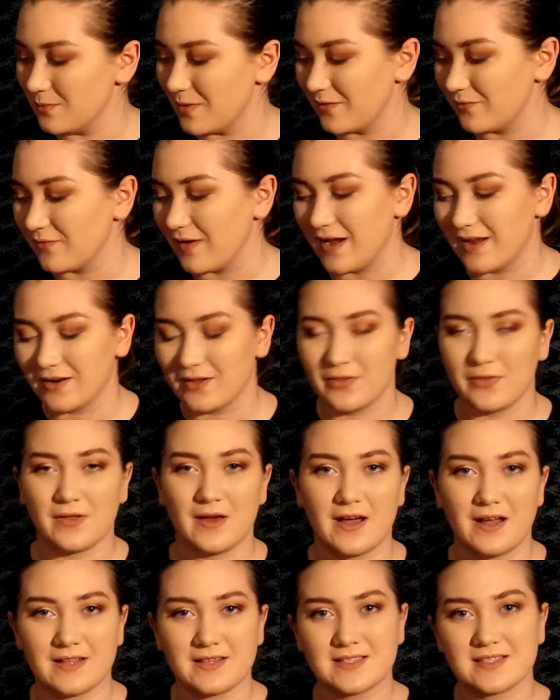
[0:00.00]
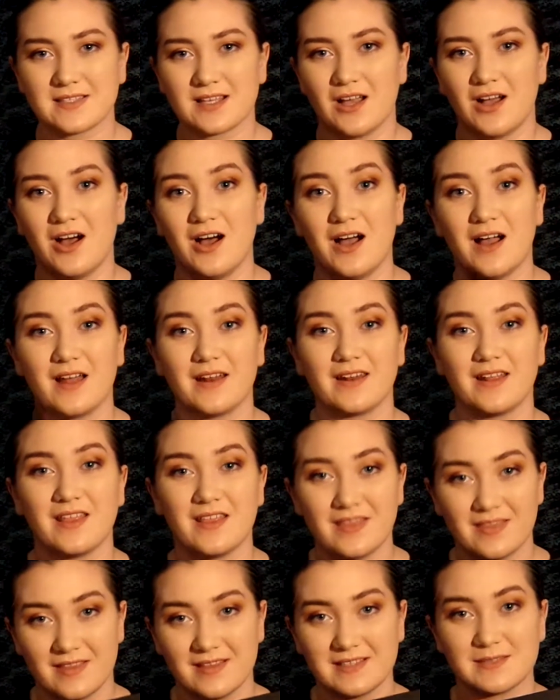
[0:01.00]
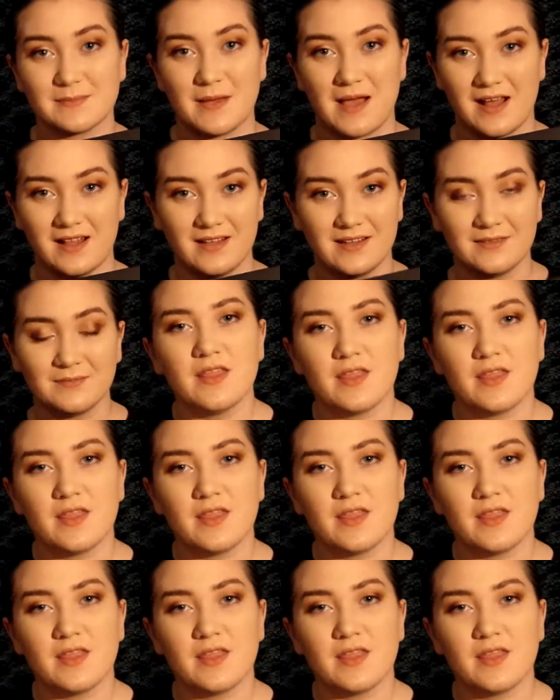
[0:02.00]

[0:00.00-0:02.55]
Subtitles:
my final thoughts on this palette.